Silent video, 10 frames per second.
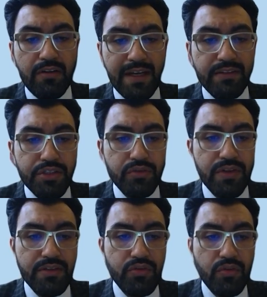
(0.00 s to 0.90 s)
fat
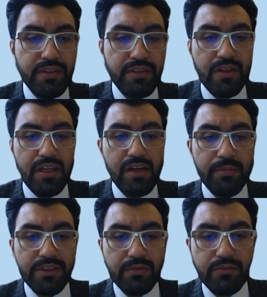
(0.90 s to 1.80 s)
tissue in the joint,
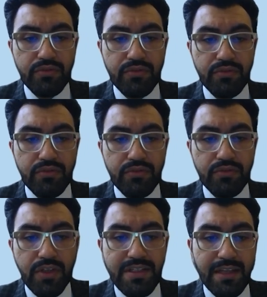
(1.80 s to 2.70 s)
ligamentum
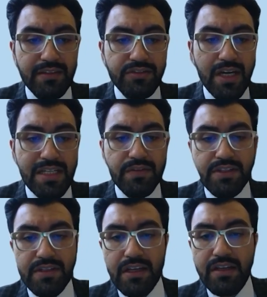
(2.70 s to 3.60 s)
and the
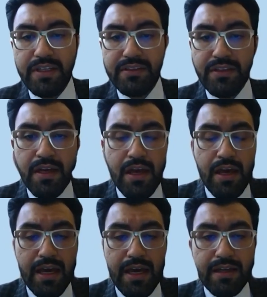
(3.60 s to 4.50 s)
transverse ligament.
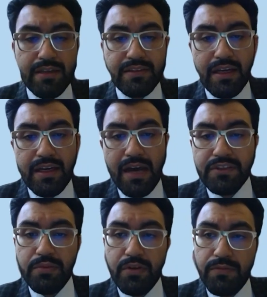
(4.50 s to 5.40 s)
And after
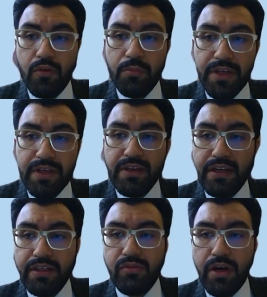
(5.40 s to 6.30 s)
performing a
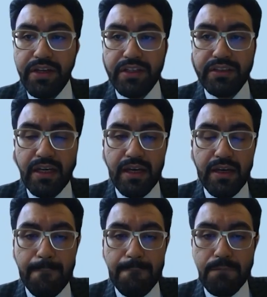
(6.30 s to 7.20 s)
required
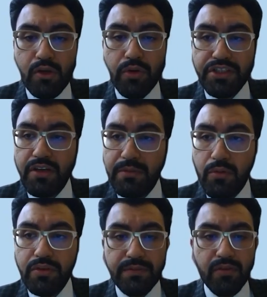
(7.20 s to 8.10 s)
correction of the bony
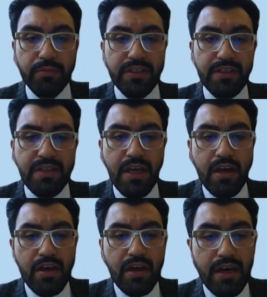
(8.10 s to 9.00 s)
deformities,
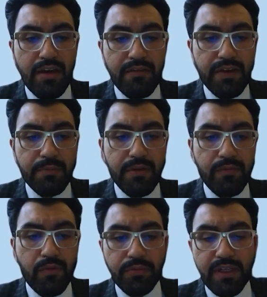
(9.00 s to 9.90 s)
we performed
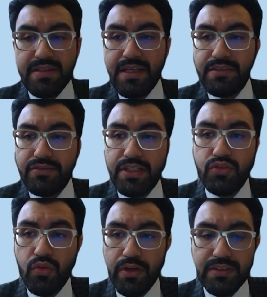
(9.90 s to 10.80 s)
concentric
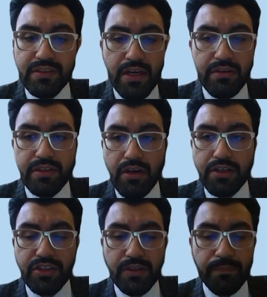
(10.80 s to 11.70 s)
joint
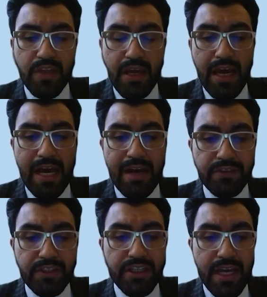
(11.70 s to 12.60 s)
reduction. After
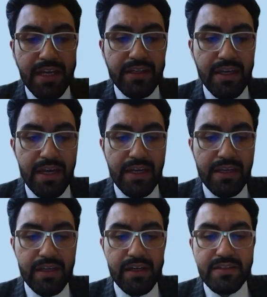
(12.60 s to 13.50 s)
gaining
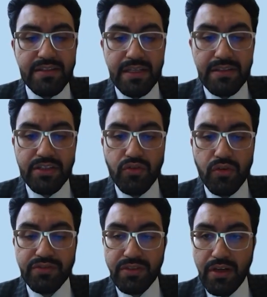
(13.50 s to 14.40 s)
a concentric
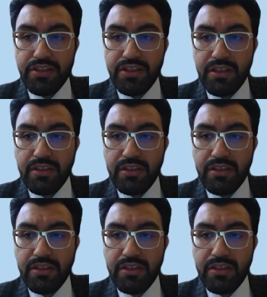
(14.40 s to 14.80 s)
joint reduction,